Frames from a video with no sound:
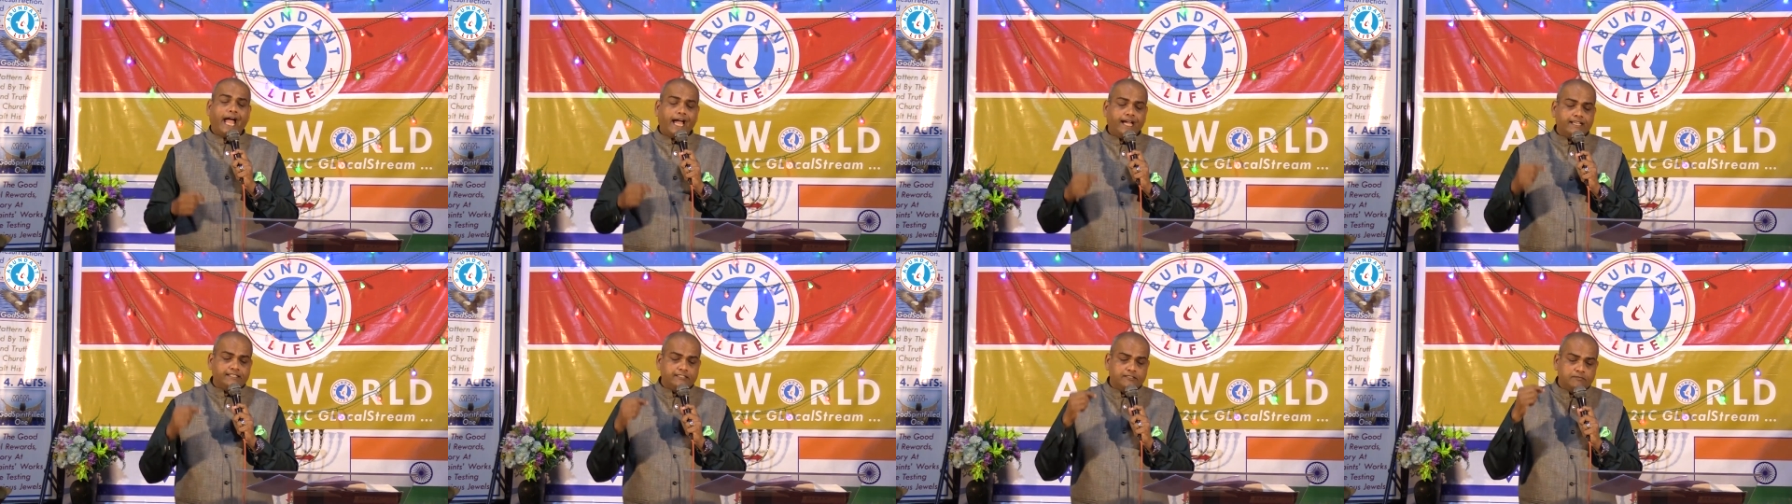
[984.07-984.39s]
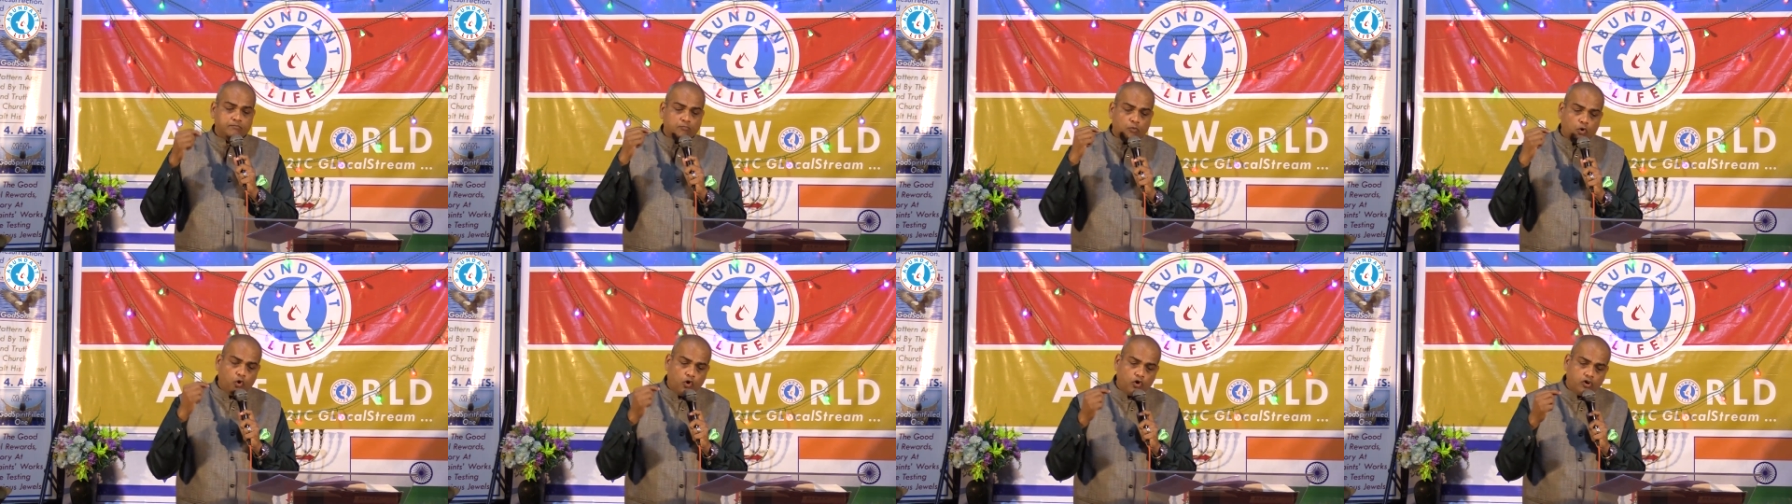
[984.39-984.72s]

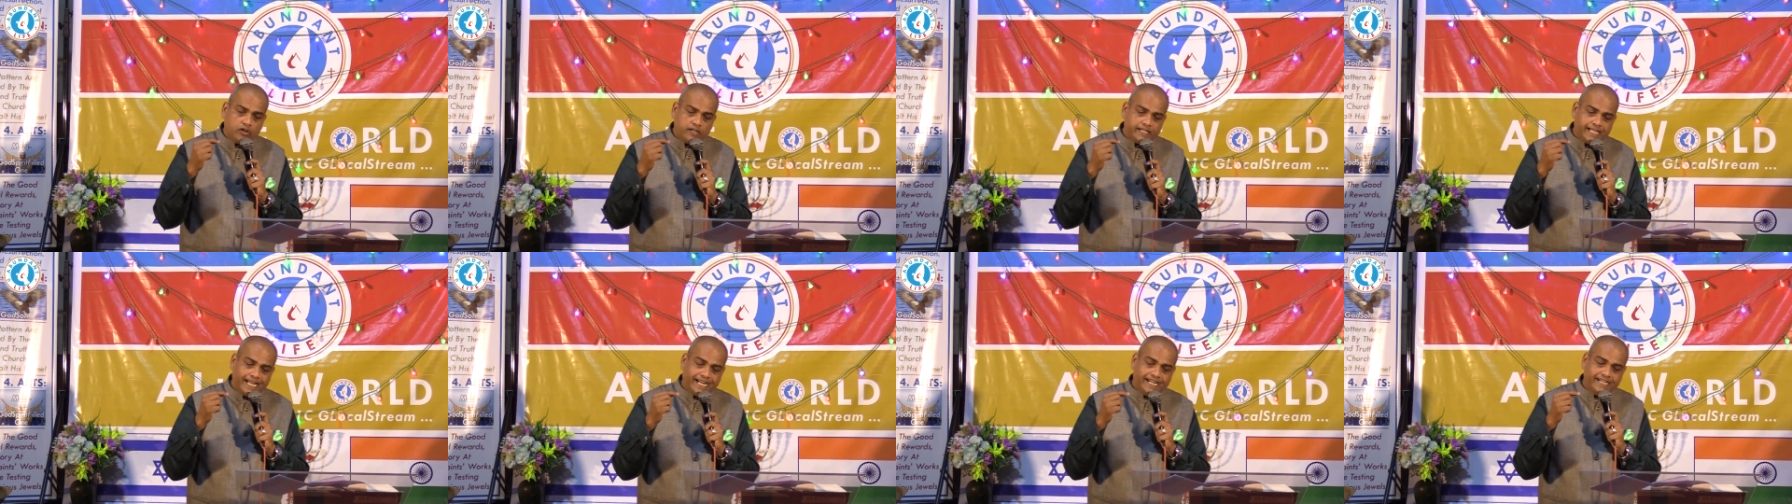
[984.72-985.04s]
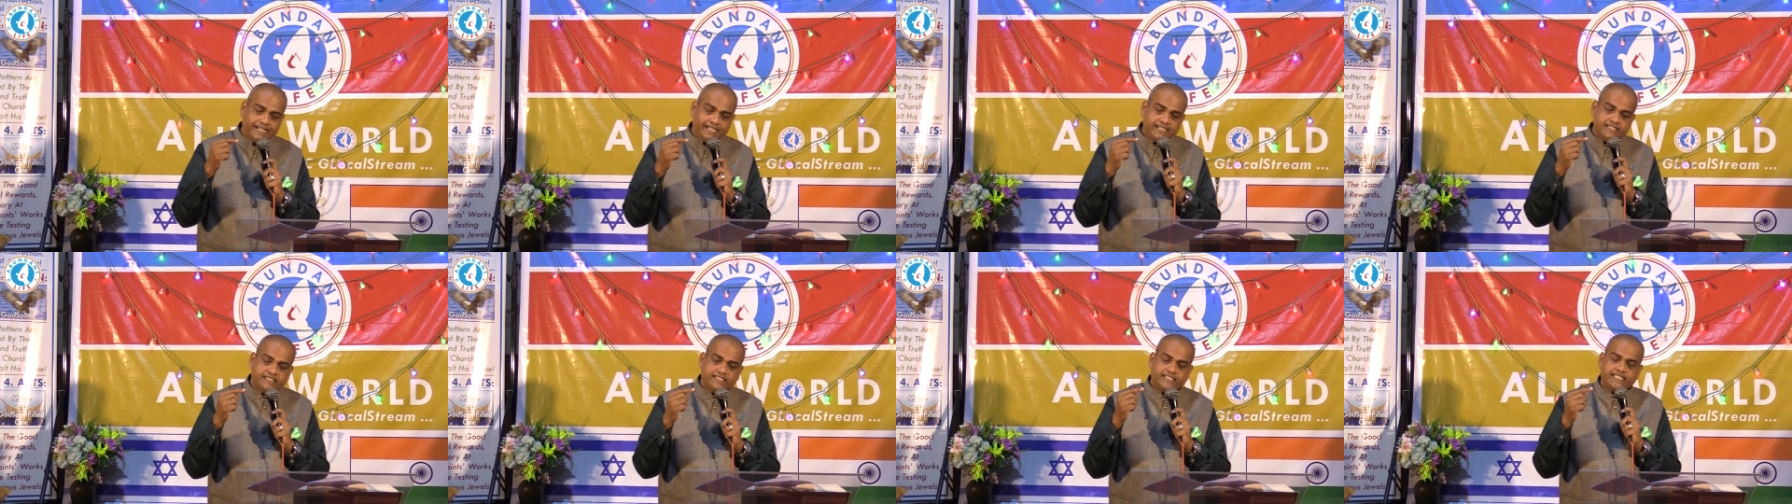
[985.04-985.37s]
has more
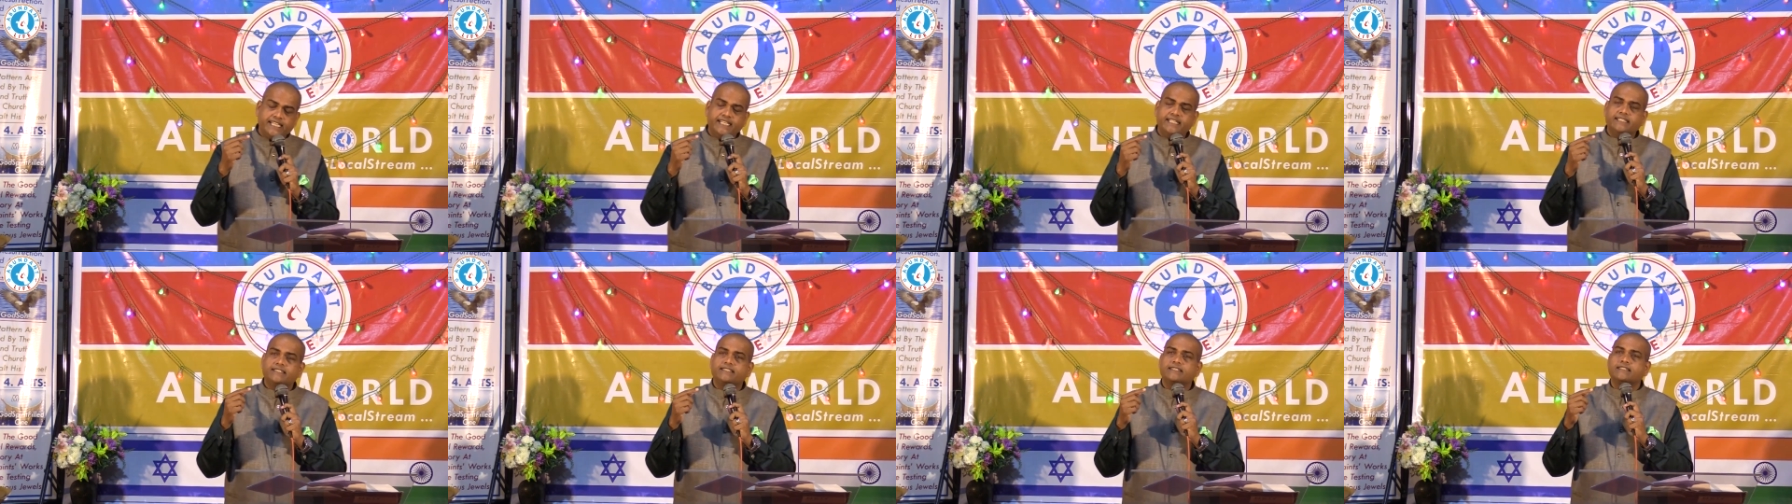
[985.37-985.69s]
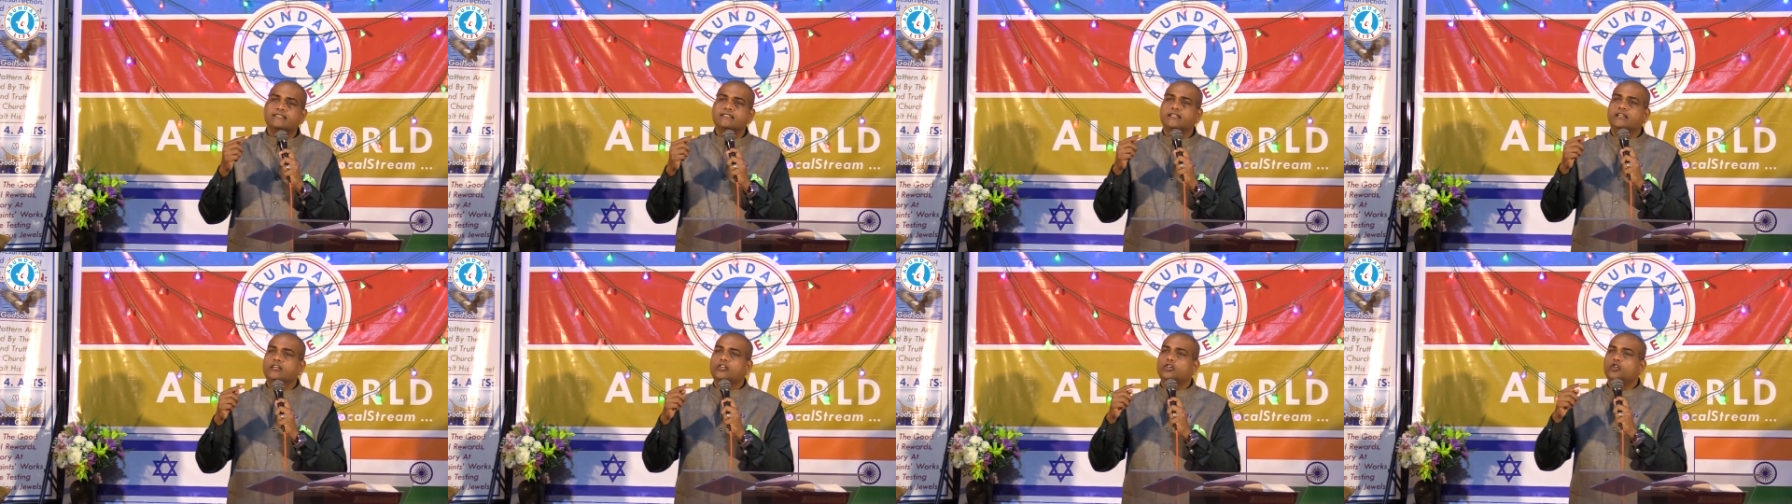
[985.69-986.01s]

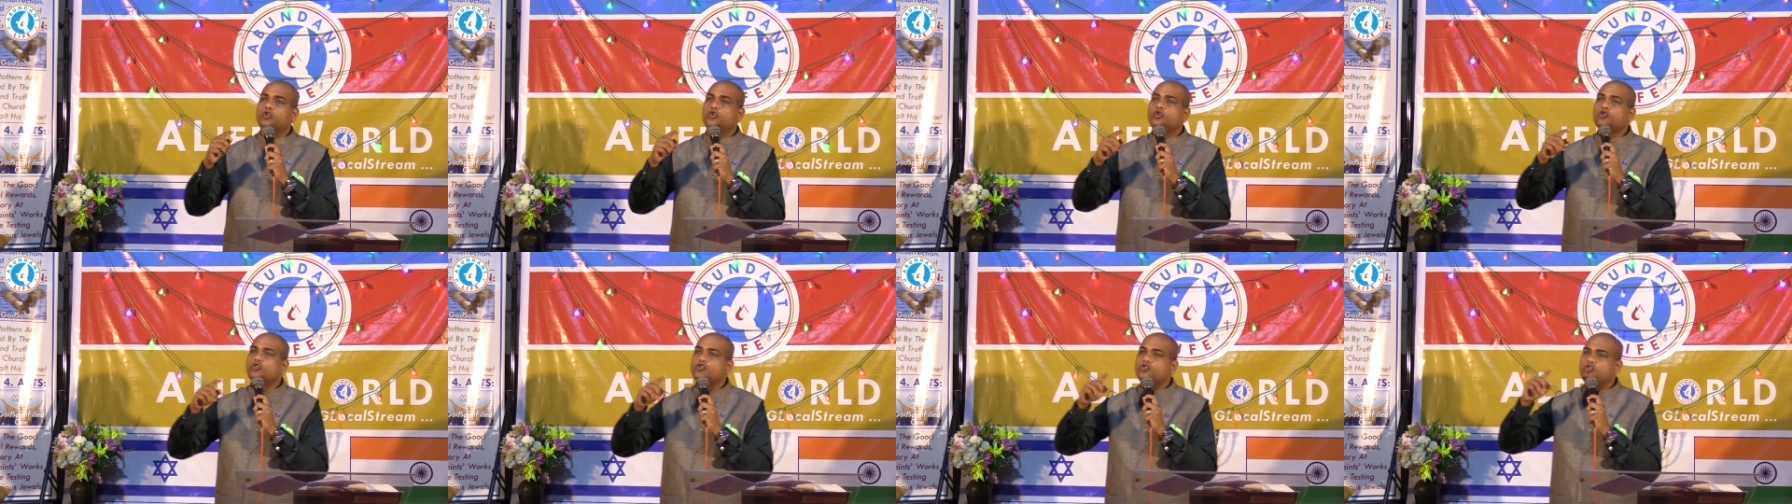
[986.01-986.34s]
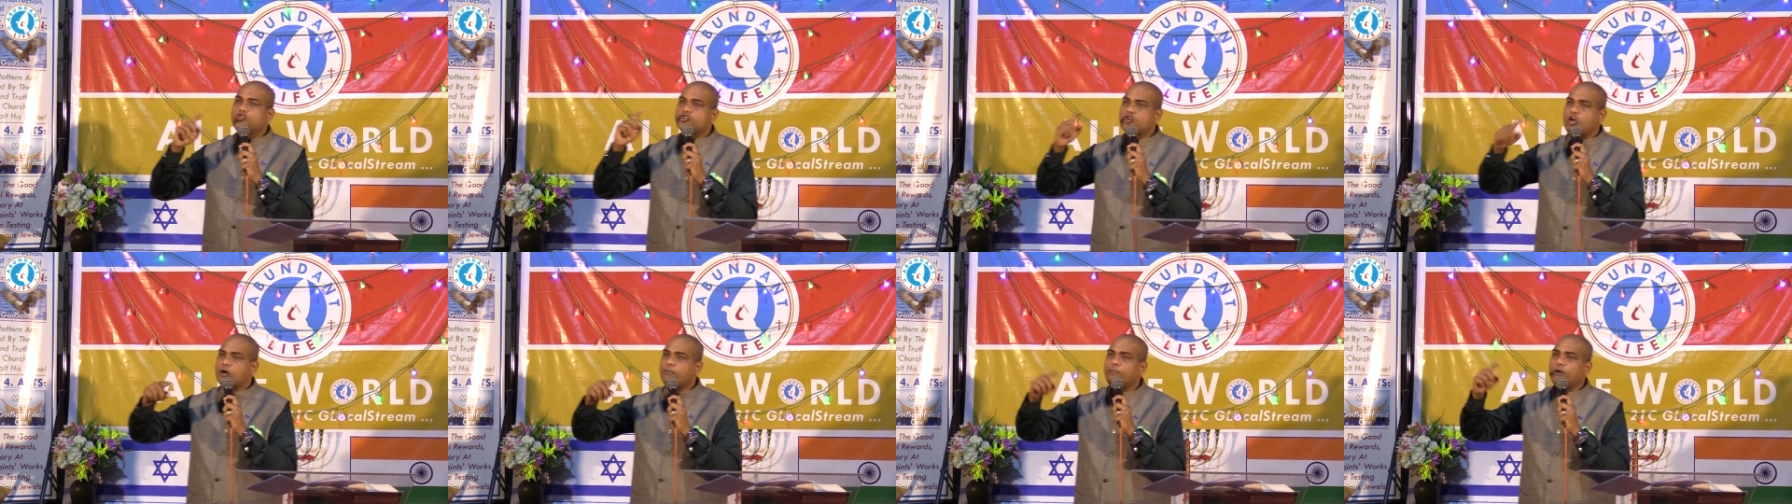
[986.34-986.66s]
tendencies to
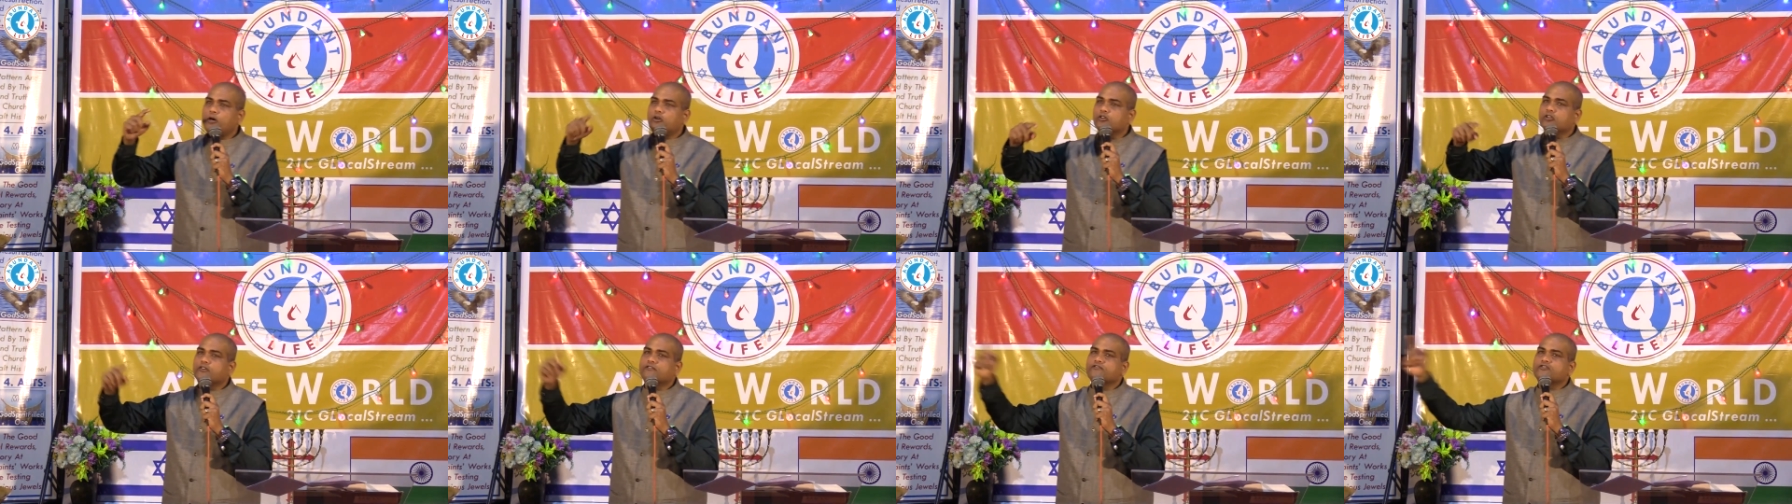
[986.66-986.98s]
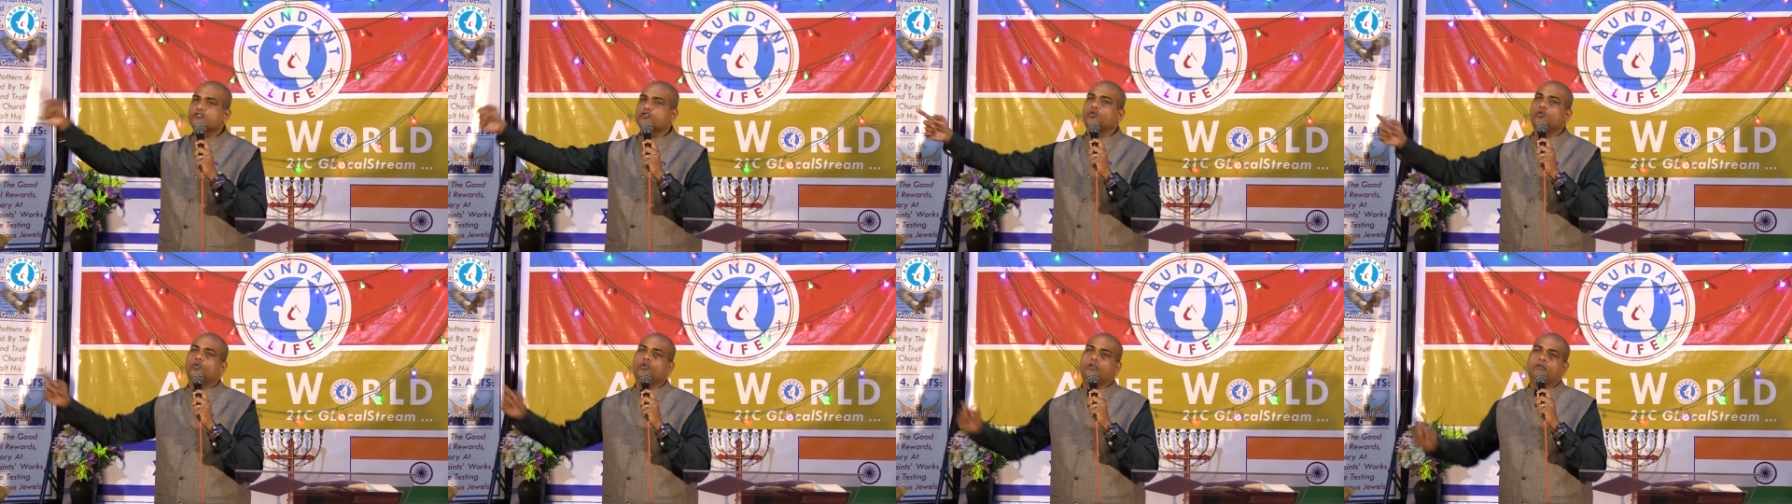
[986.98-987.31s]
drop out of
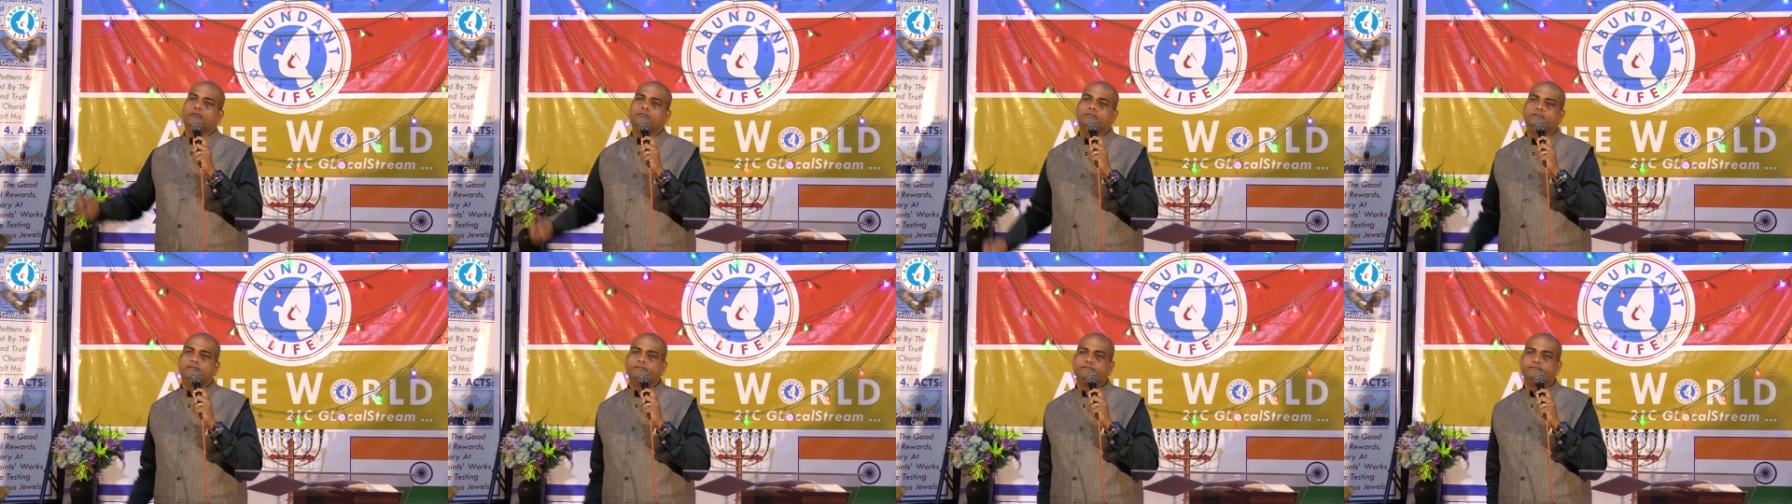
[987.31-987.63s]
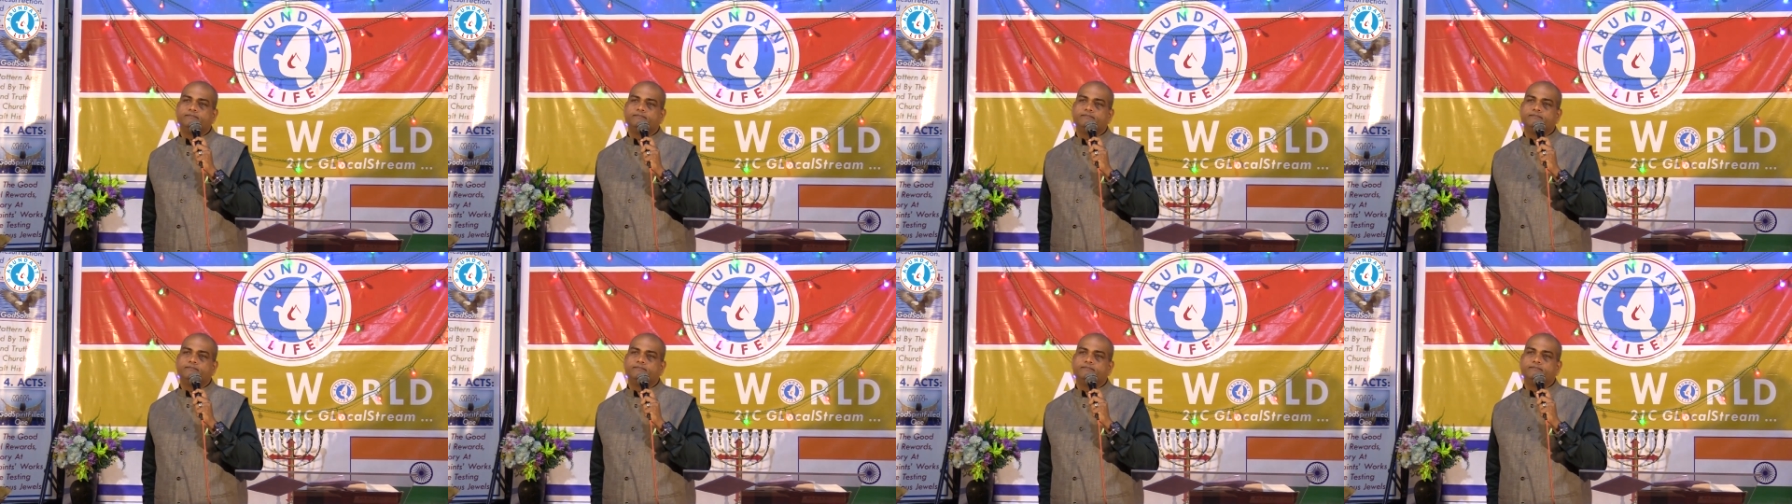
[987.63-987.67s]
school,